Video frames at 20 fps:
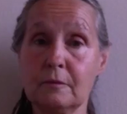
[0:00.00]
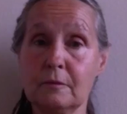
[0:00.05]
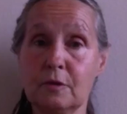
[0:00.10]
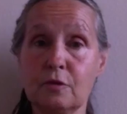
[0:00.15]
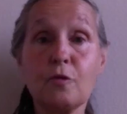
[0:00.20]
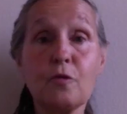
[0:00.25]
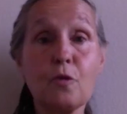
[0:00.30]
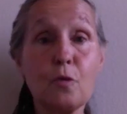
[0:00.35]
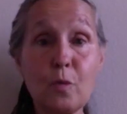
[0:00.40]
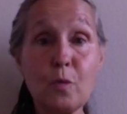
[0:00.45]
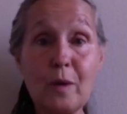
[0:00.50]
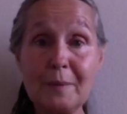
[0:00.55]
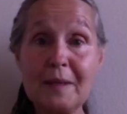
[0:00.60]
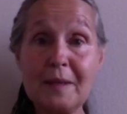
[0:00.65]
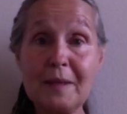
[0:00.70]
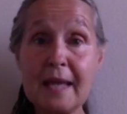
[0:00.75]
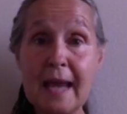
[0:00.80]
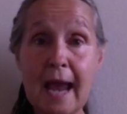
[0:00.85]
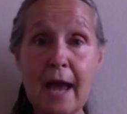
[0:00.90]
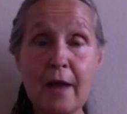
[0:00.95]
So the
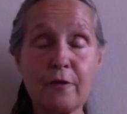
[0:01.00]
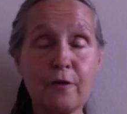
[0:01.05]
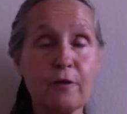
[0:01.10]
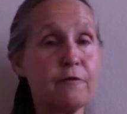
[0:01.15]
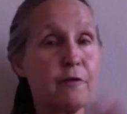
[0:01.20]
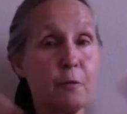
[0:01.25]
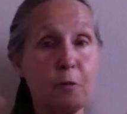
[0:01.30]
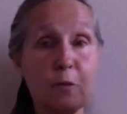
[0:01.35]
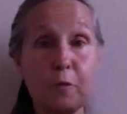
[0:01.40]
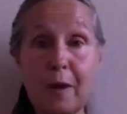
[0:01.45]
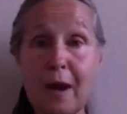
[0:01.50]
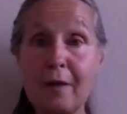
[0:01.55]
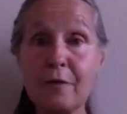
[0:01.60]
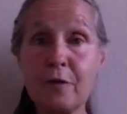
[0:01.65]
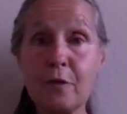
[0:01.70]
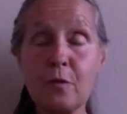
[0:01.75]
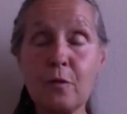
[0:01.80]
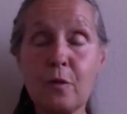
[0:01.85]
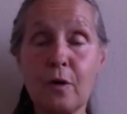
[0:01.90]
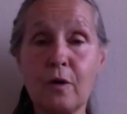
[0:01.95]
women gather from around
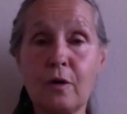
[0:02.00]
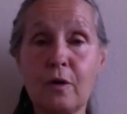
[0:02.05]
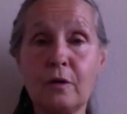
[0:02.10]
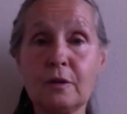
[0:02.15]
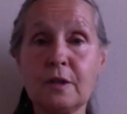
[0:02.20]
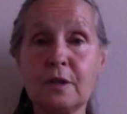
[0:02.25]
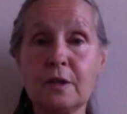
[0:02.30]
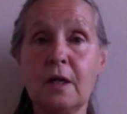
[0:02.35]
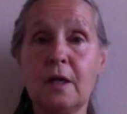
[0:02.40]
the world